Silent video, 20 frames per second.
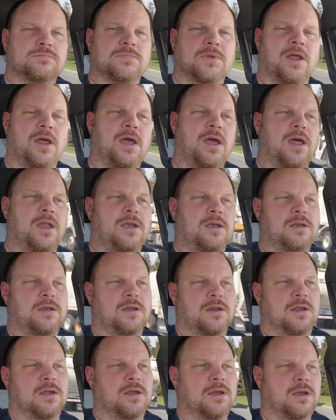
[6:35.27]
and
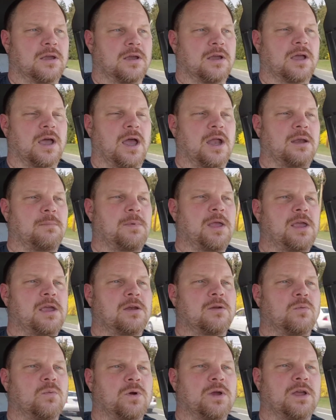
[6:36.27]
kind of
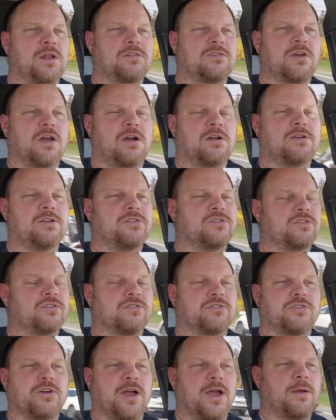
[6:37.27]
making it's hard to
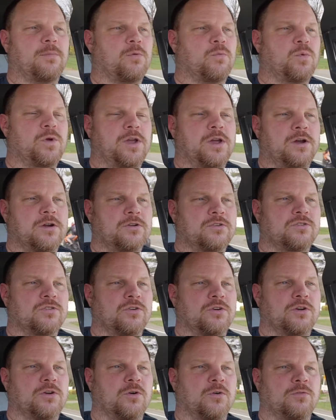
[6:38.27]
describe, a weird
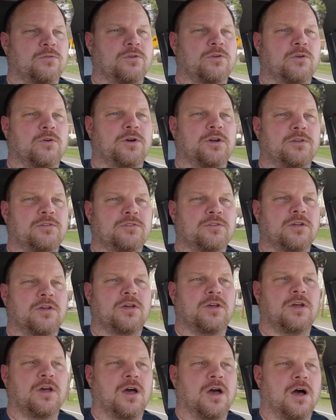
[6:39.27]
turning over noise.
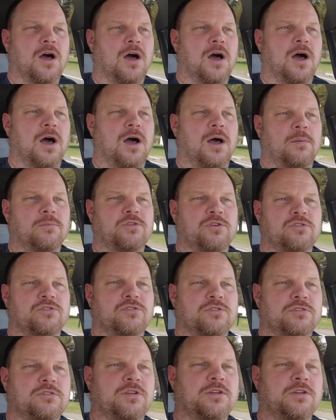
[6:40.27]
Just